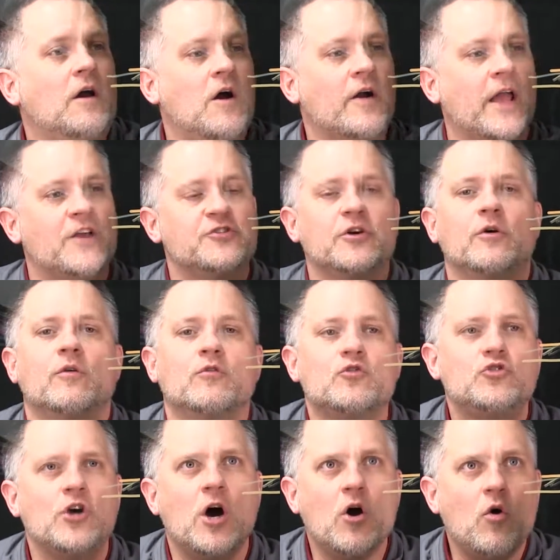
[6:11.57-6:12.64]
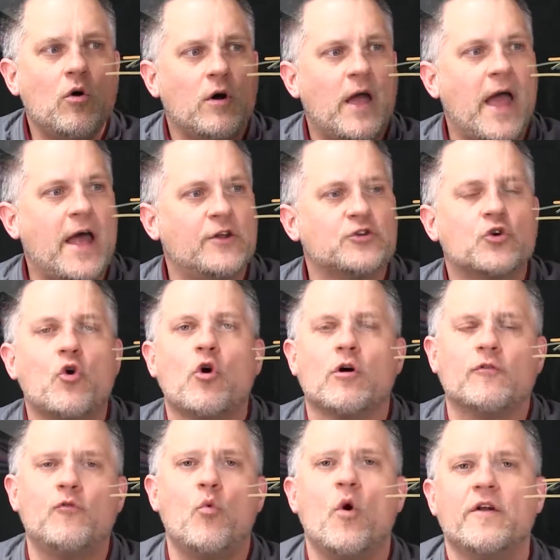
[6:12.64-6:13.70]
Okay, so Joe had a score
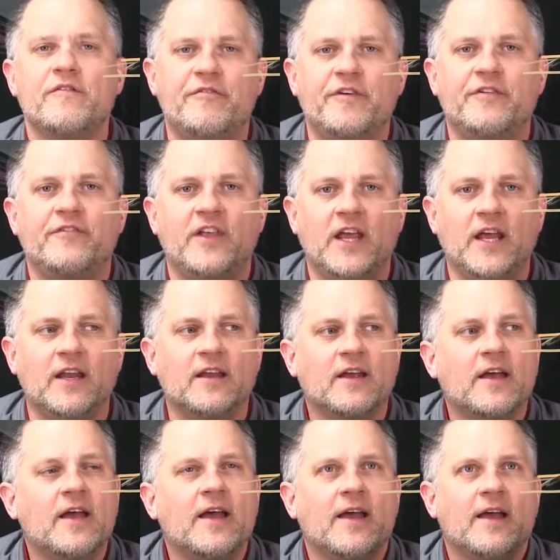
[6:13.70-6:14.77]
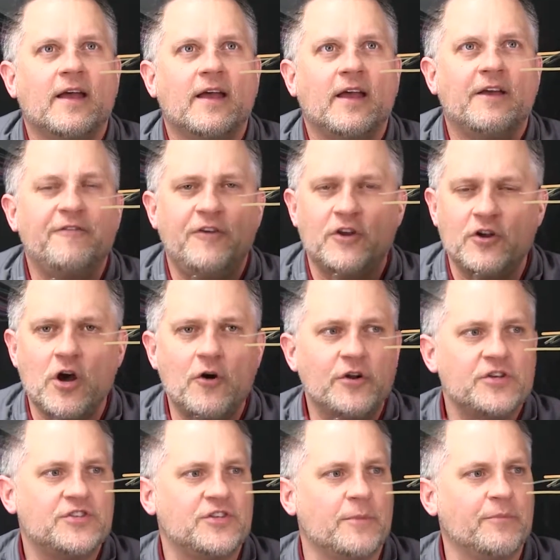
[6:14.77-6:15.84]
of 115. If you
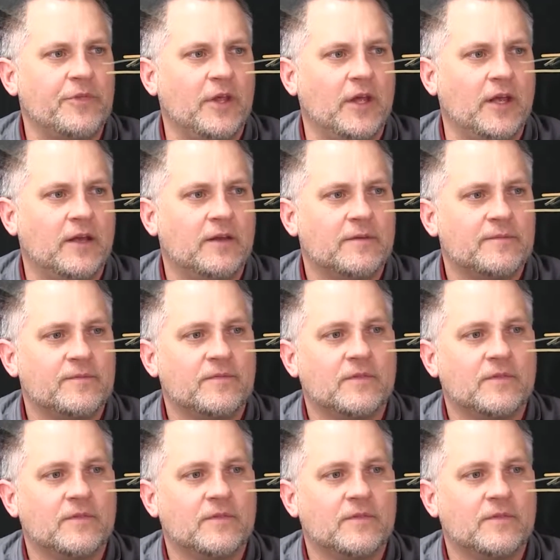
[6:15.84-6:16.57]
notice something